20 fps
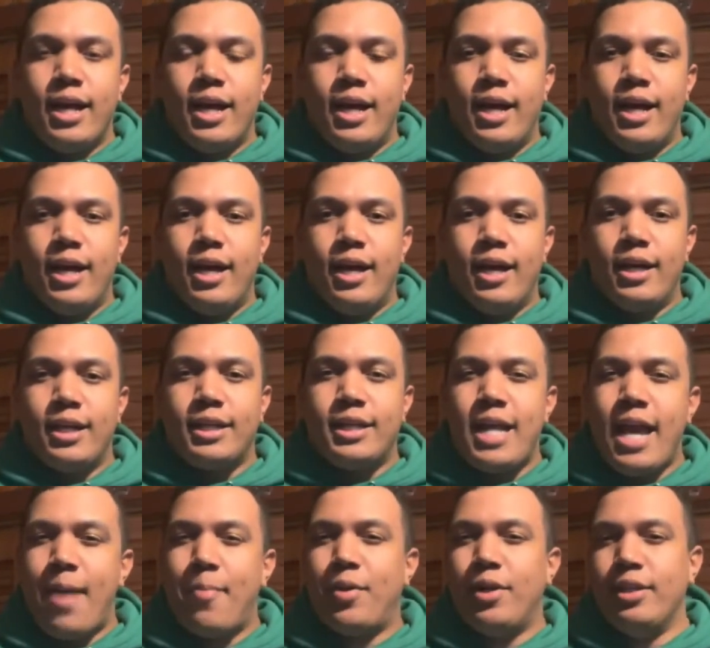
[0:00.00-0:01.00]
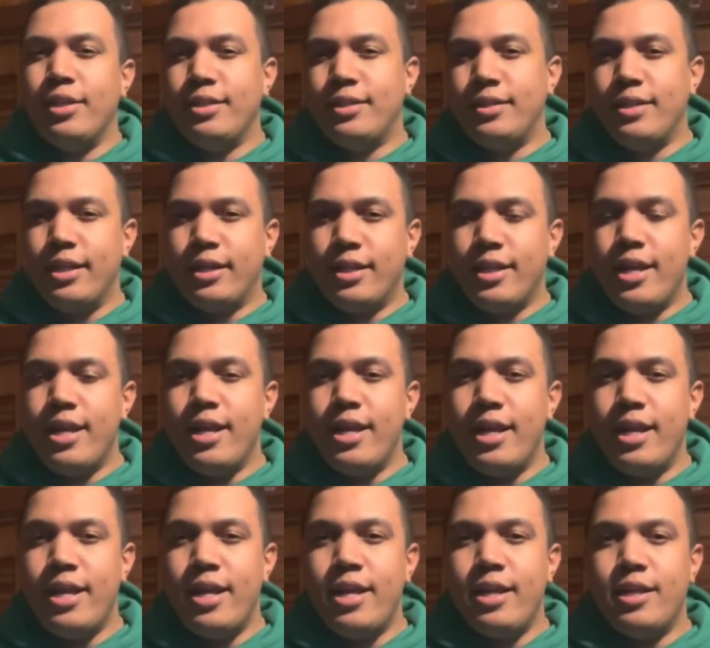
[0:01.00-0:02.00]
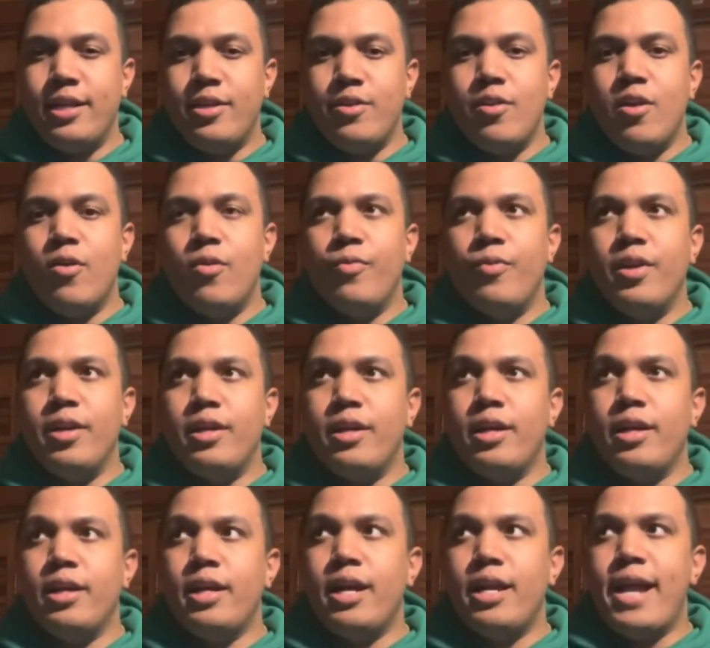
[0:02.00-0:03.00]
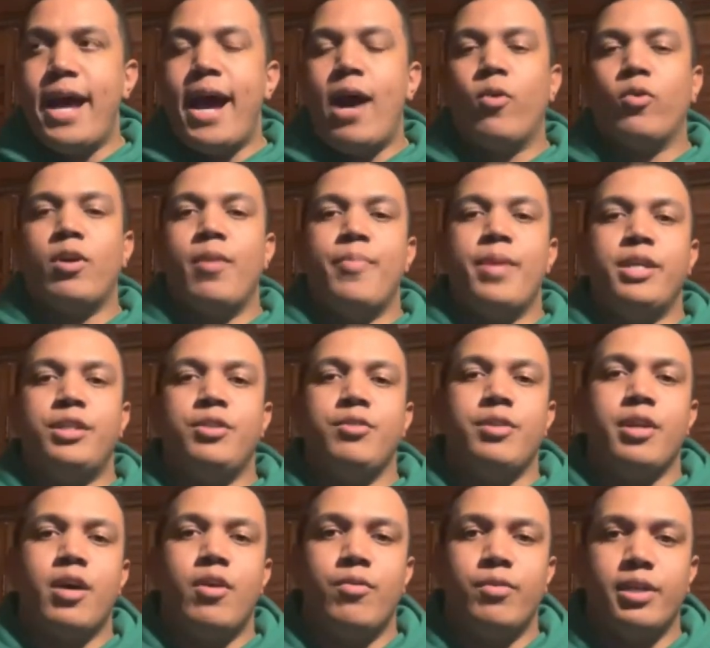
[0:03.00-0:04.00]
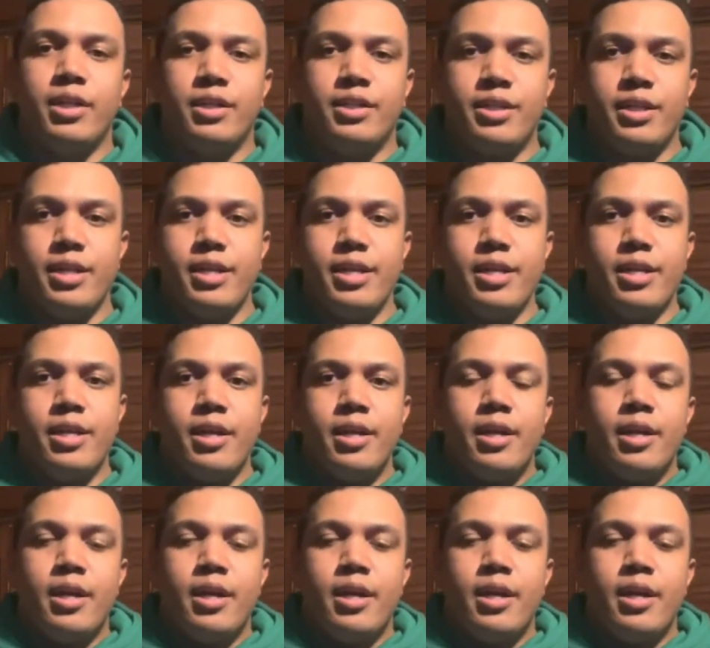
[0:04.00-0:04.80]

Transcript: uh, capitalistic and, you know, an outcome that you could only see